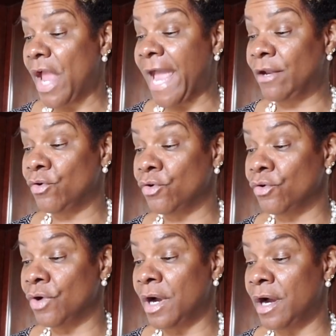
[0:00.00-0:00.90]

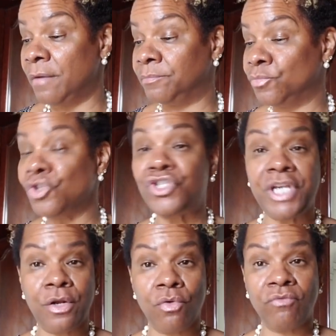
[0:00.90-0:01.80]
her
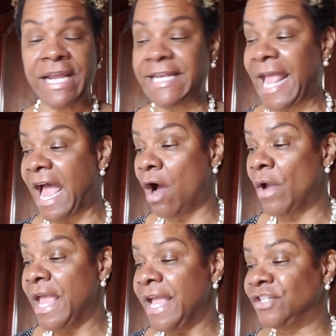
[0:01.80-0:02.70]
channel right
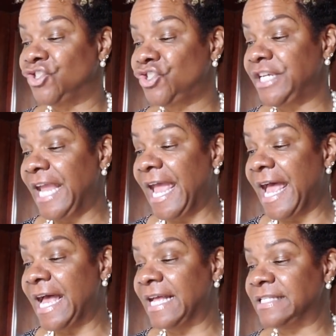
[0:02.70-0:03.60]
now, and she
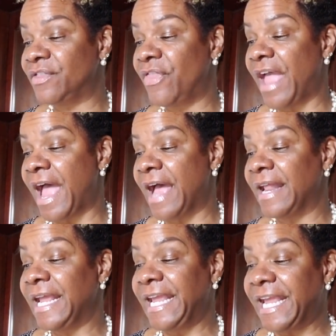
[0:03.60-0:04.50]
has
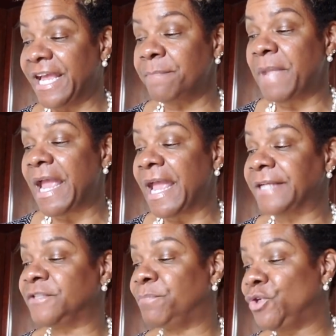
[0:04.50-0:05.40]
that
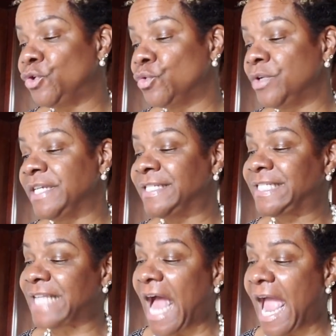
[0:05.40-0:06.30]
handbags, beauty,
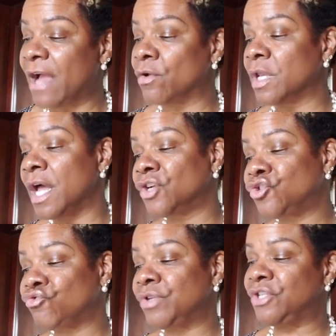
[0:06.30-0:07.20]
style,
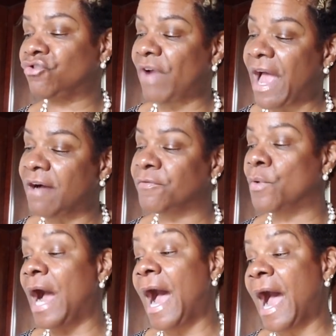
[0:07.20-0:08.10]
luxury,
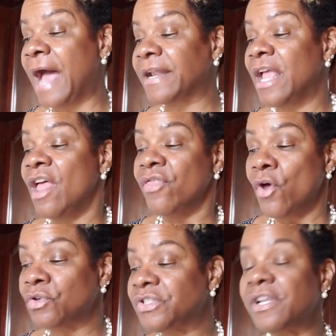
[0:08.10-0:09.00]
travel, art.
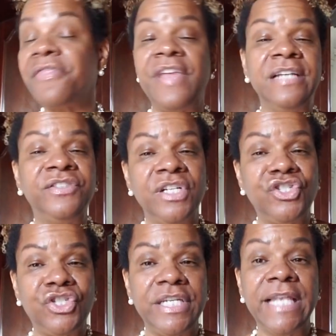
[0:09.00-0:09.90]
Those are the things that
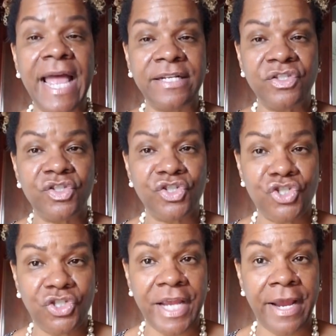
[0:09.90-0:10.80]
she likes to
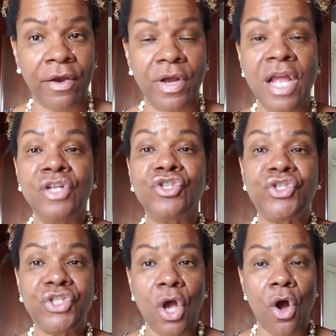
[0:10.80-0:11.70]
share.
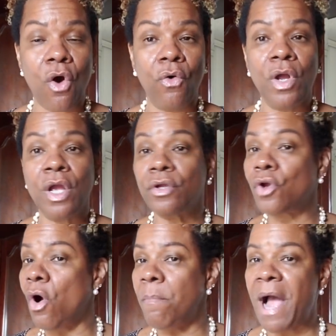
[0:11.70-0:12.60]
So
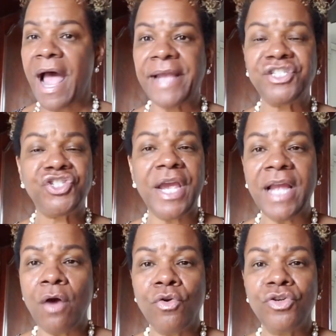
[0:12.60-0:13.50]
go by,
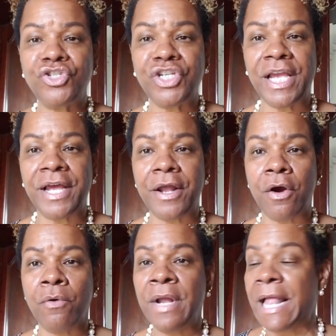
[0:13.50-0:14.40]
check out her
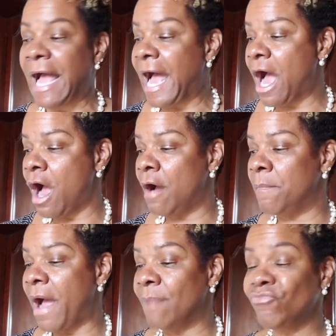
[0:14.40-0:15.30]
channel.
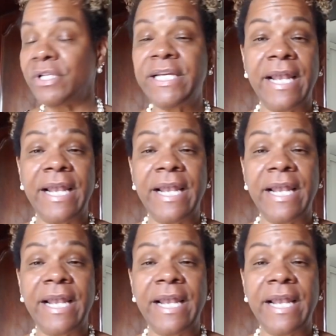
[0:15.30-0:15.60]
I'm really